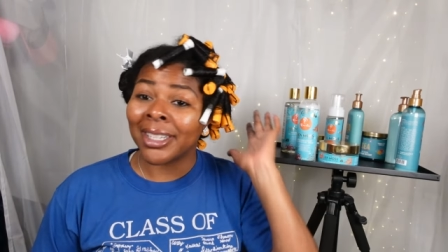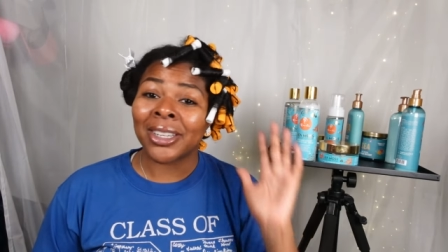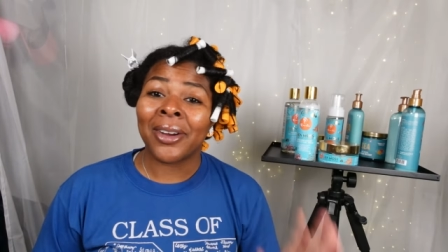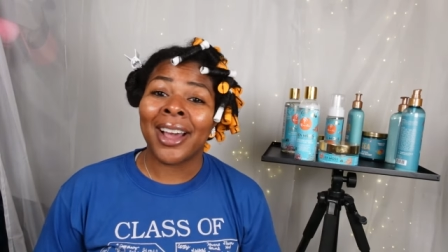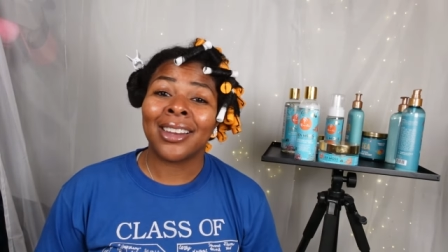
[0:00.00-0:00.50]
let's
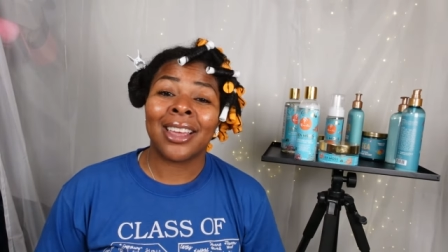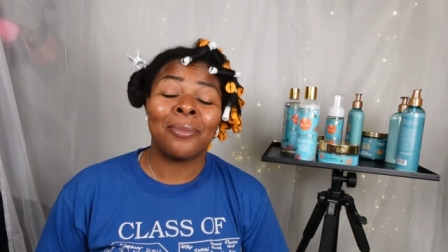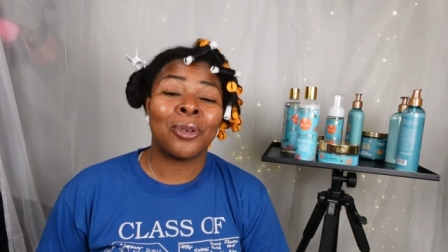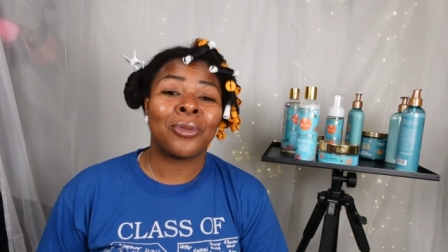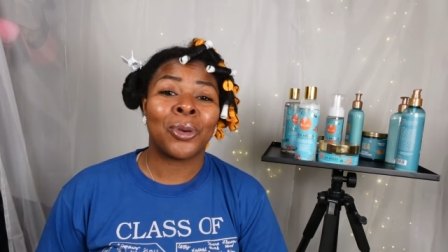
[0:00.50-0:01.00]
go ahead
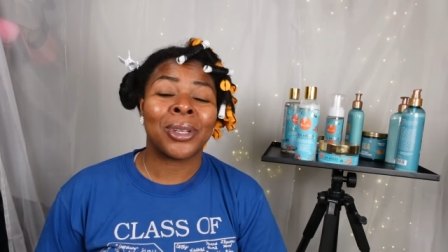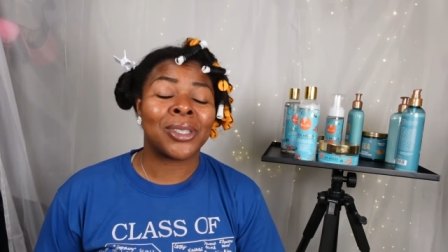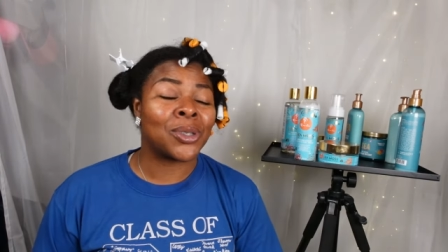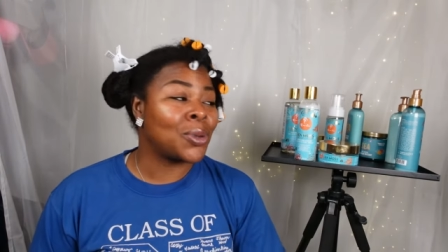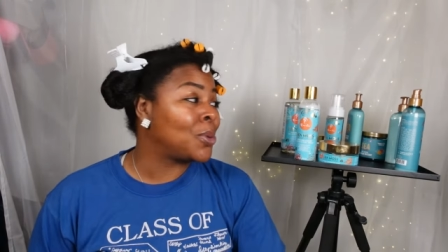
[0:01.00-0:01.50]
and move on
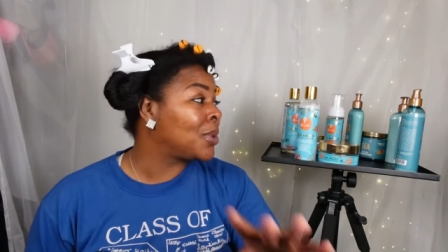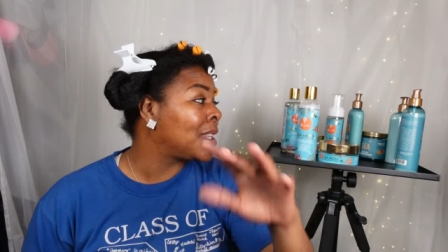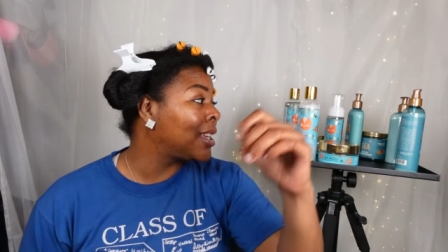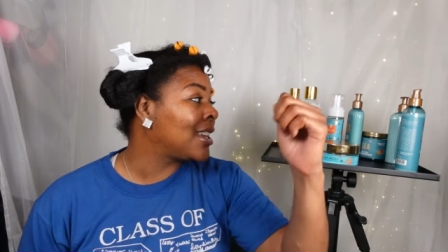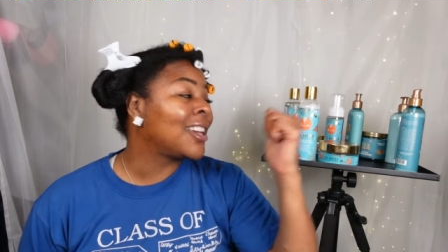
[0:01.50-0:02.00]
to
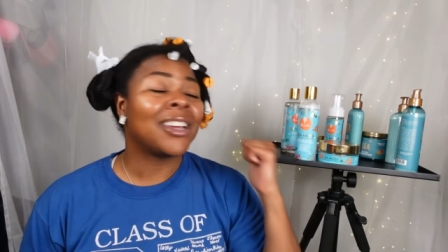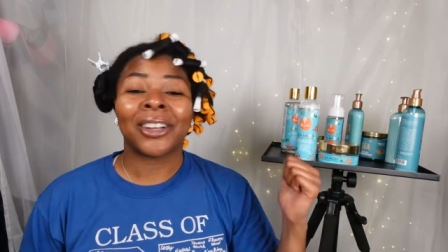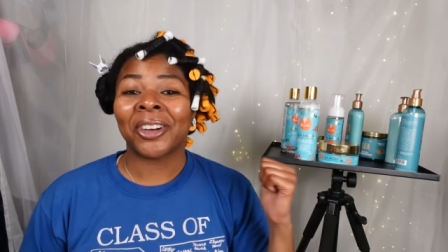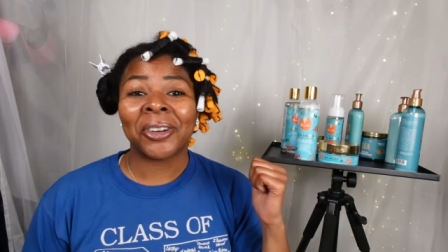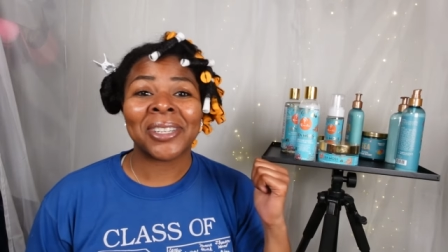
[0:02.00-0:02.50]
the
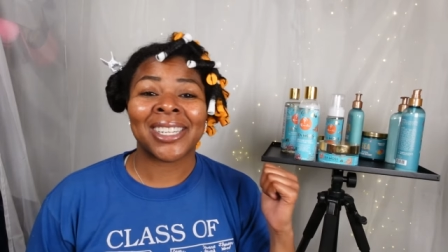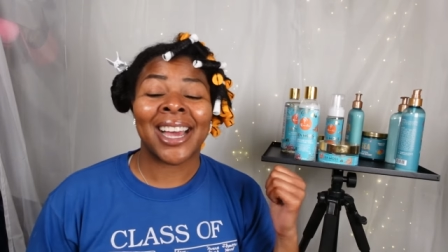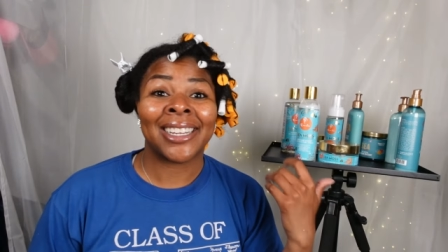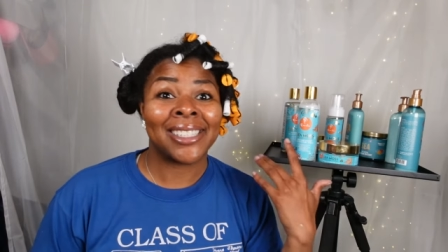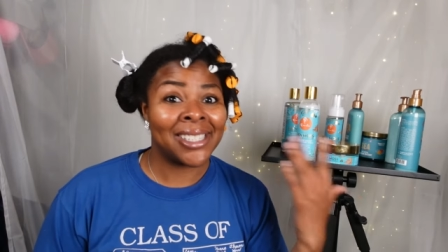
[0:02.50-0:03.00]
curl
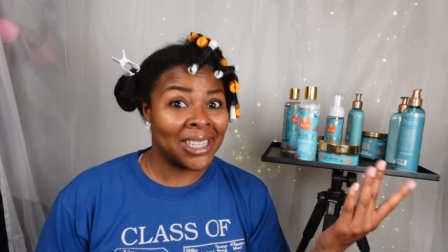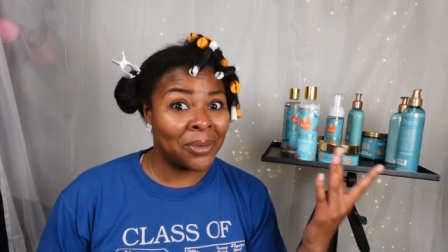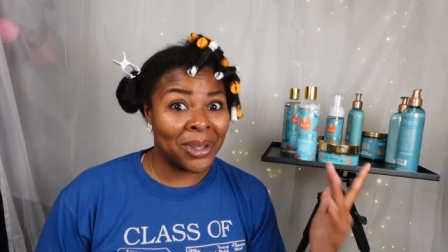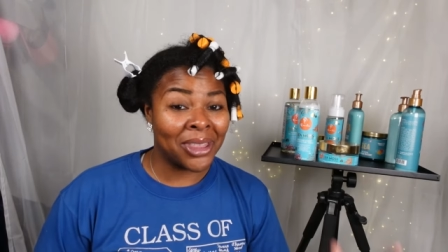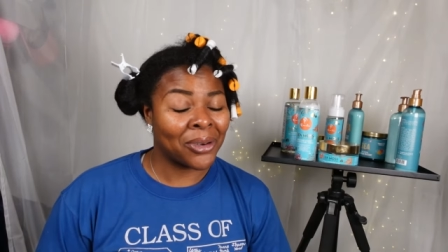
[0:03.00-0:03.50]
side and see
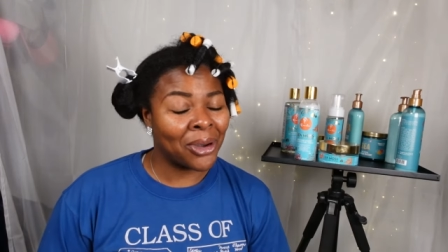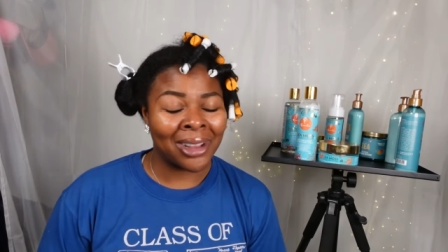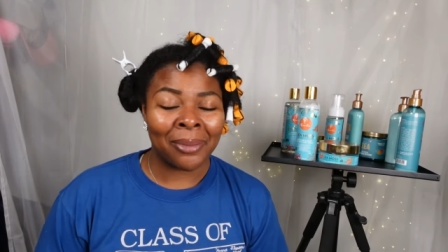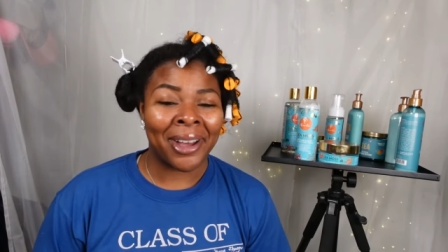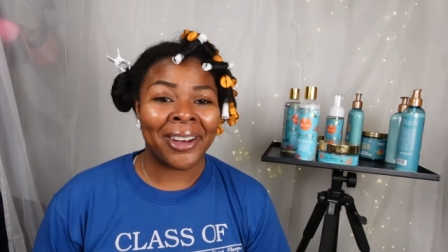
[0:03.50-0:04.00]
what they're
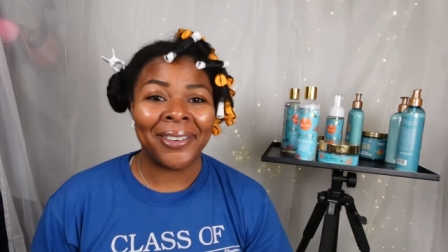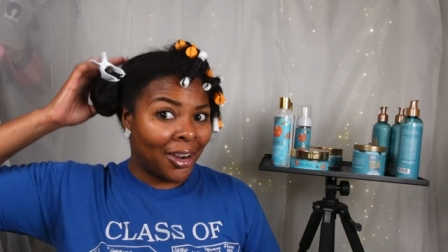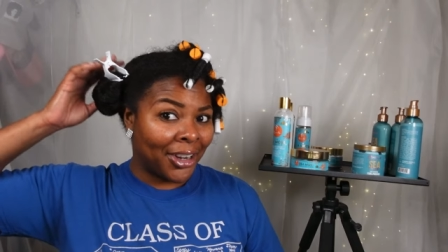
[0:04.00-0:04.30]
all about.